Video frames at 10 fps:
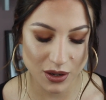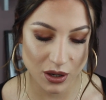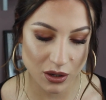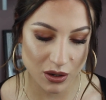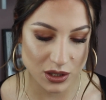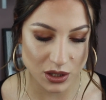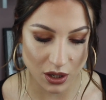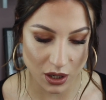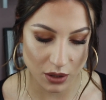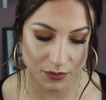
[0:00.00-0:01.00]
No, I don't
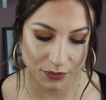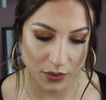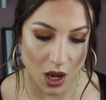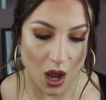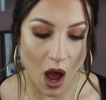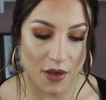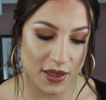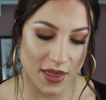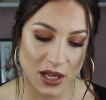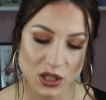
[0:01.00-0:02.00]
know. I
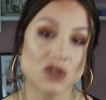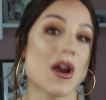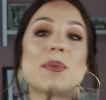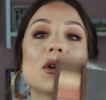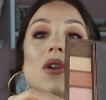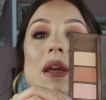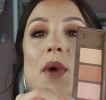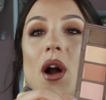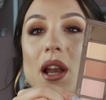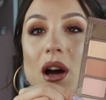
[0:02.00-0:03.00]
think they could scrap the cream
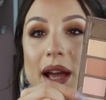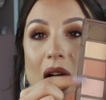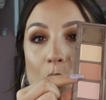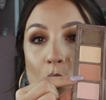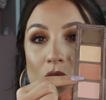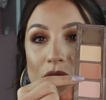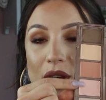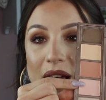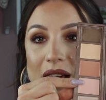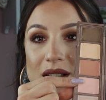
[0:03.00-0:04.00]
highlight and one of
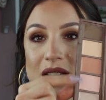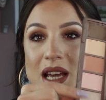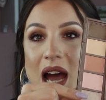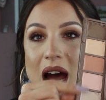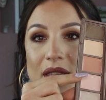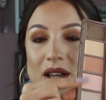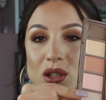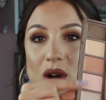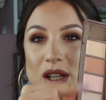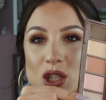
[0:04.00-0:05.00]
these, and then
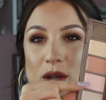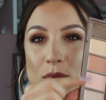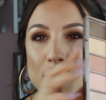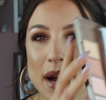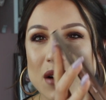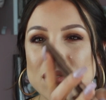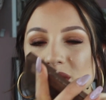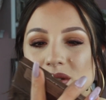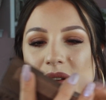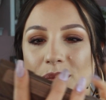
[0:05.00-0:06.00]
do like 2 more
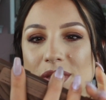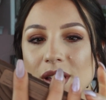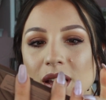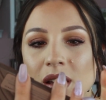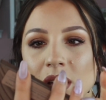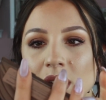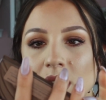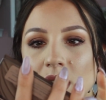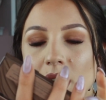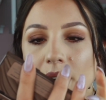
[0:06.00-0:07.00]
powders or something.
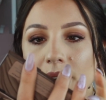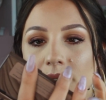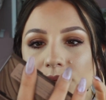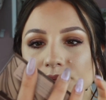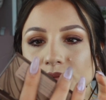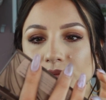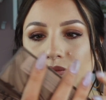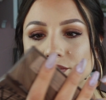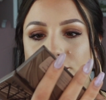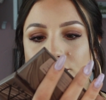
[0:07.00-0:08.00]
But
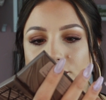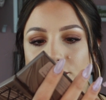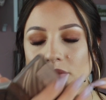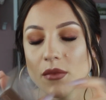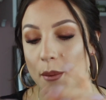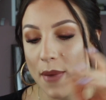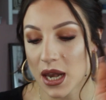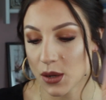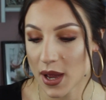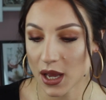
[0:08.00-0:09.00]

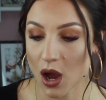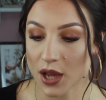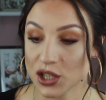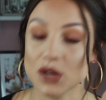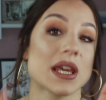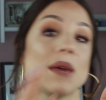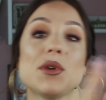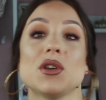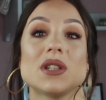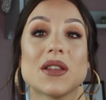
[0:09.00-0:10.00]
anyway, I shall keep
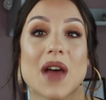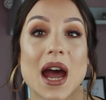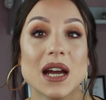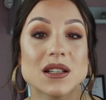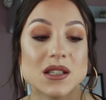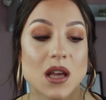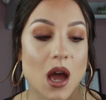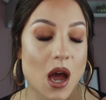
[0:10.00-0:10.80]
using that.